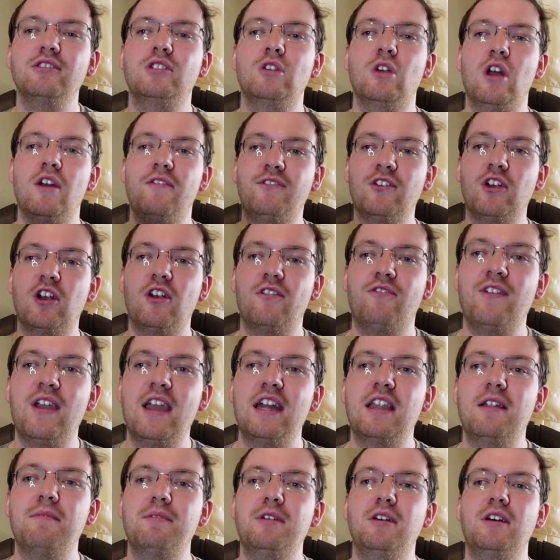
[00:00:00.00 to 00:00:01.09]
so if you're a
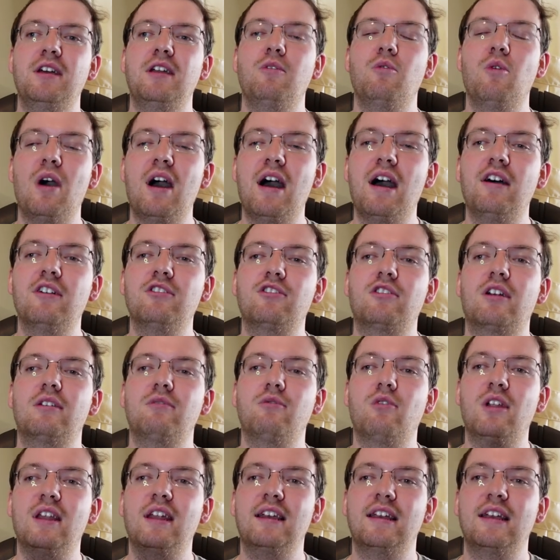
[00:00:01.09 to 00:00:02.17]
fan of Billy Wilder
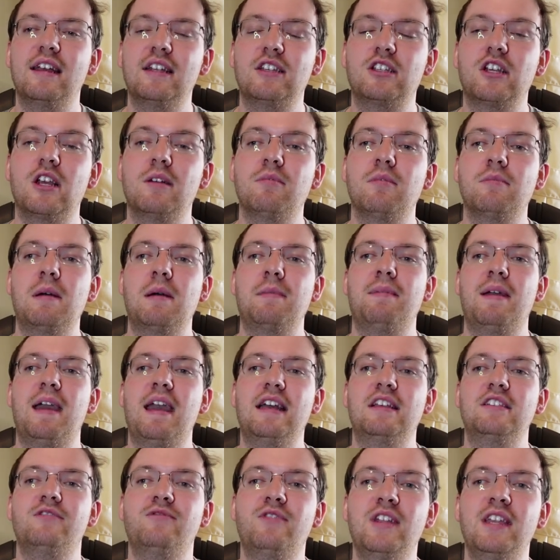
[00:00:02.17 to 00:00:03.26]
and want to catch up on my
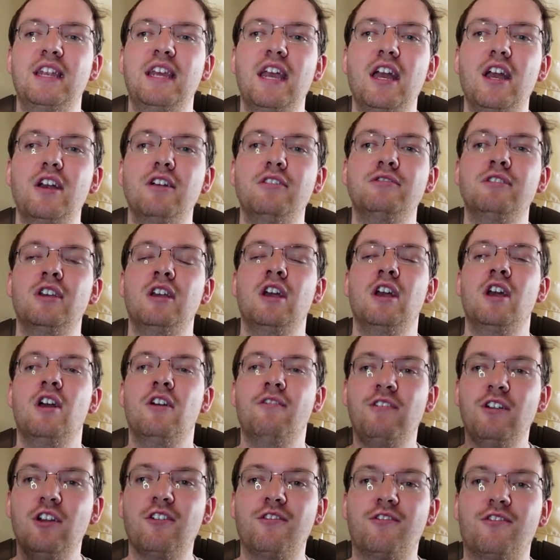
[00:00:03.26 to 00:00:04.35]
past videos,
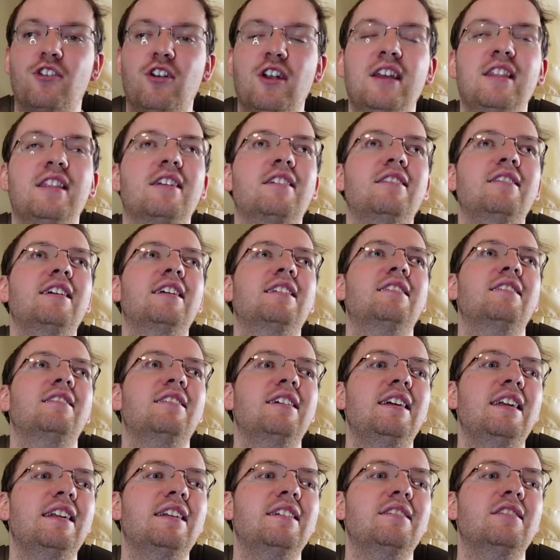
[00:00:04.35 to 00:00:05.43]
feel free to click the
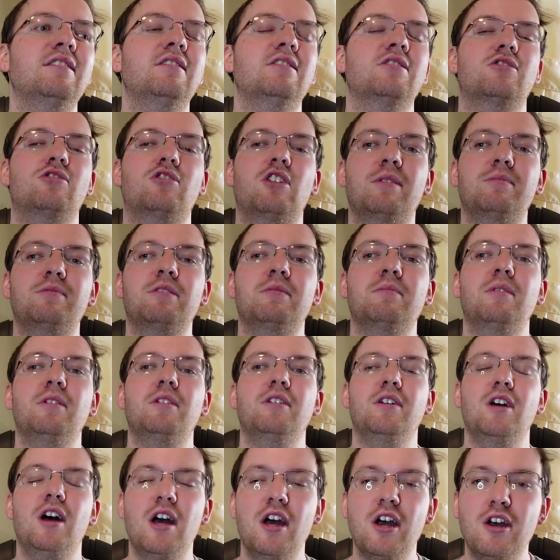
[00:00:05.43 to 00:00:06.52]
link in the description
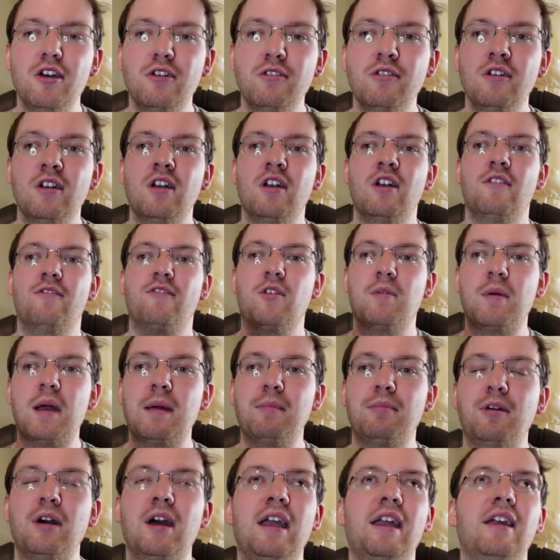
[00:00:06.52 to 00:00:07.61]
below for
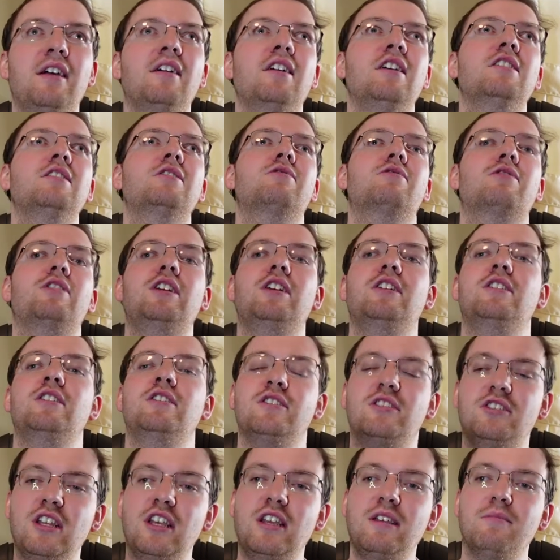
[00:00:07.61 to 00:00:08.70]
my playlist where you can
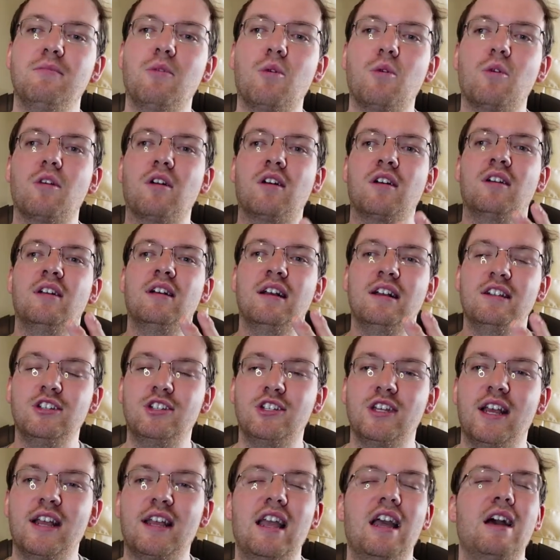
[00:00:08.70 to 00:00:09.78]
see more and
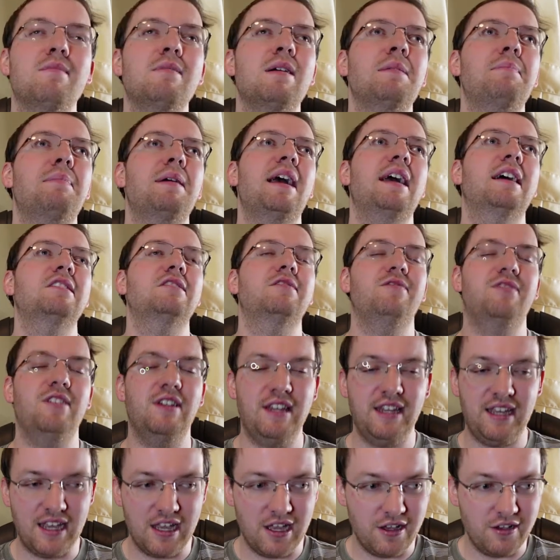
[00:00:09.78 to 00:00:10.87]
check out my past
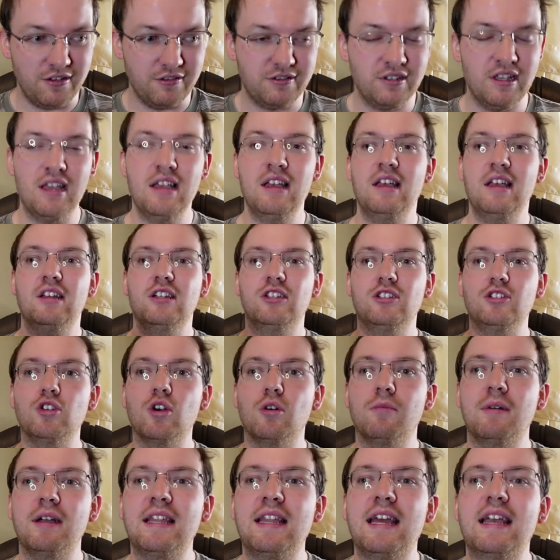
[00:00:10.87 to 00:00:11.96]
videos.
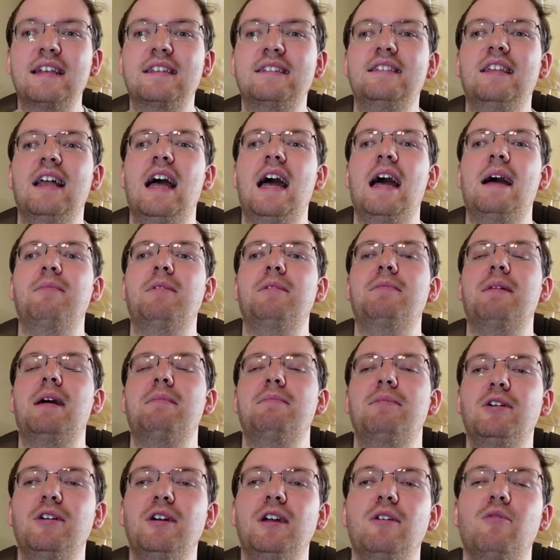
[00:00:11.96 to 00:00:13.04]
Join me next time in my
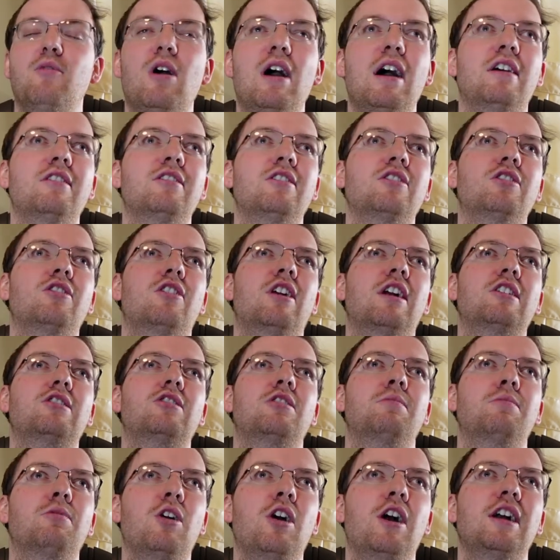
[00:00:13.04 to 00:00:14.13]
Billy Wilder
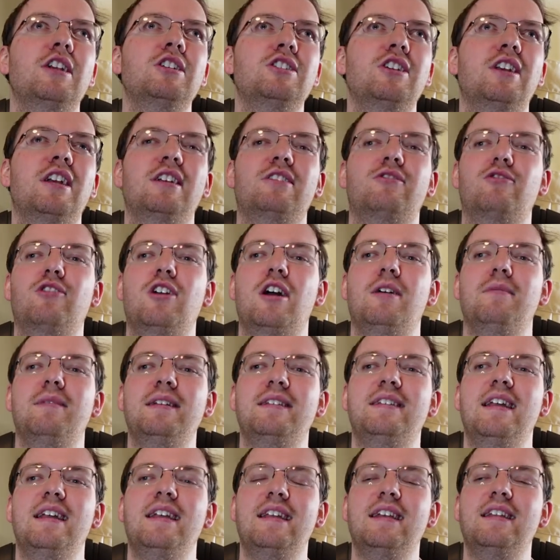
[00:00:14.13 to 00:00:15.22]
Director project, where I'll be
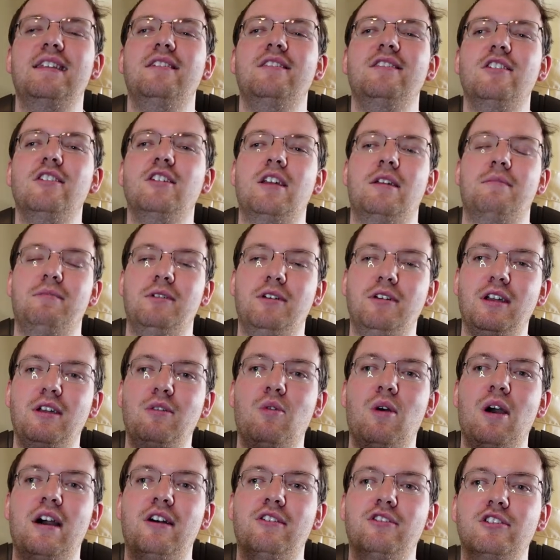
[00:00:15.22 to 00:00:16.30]
taking a look at Billy
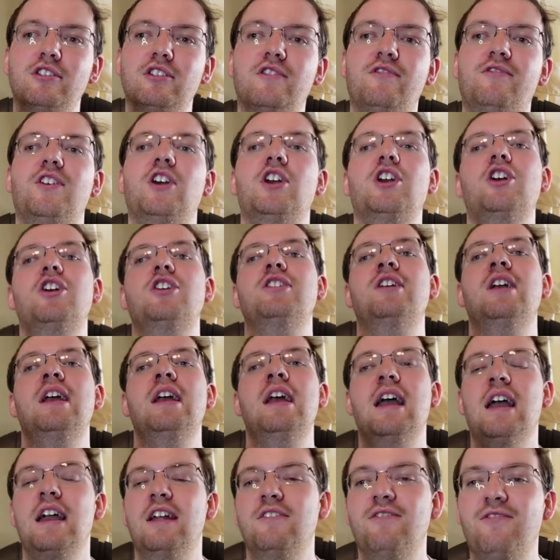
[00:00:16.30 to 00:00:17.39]
Wilder's third
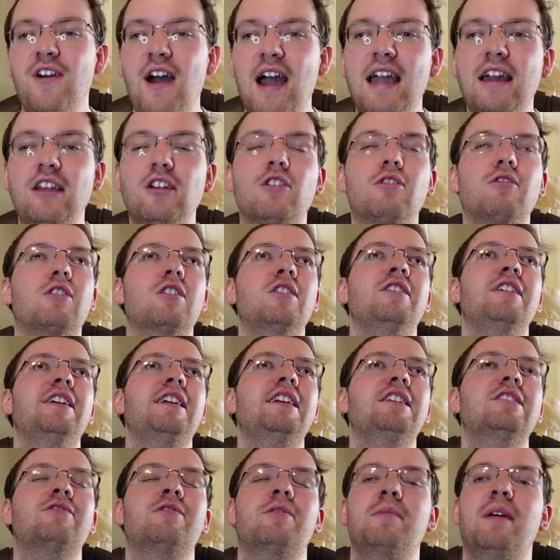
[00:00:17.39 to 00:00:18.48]
and final
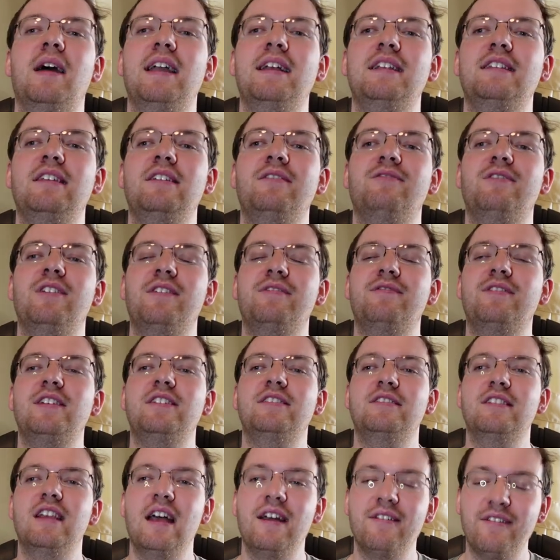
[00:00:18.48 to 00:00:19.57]
release from
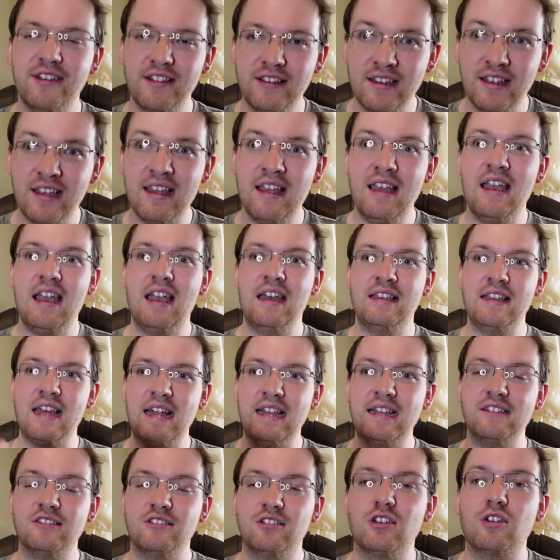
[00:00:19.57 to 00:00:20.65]
1957, and
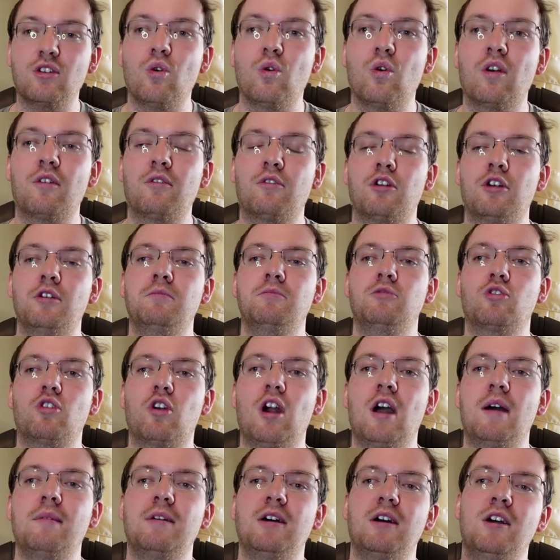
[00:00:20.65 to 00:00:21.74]
that is the courtroom
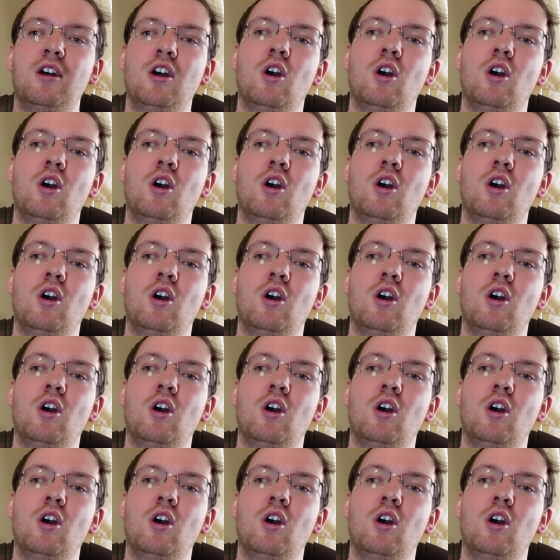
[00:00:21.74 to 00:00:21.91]
drama